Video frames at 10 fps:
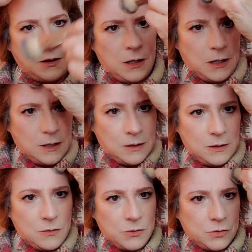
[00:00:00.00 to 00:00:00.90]
And
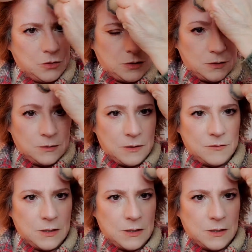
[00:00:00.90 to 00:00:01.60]
it also just gives a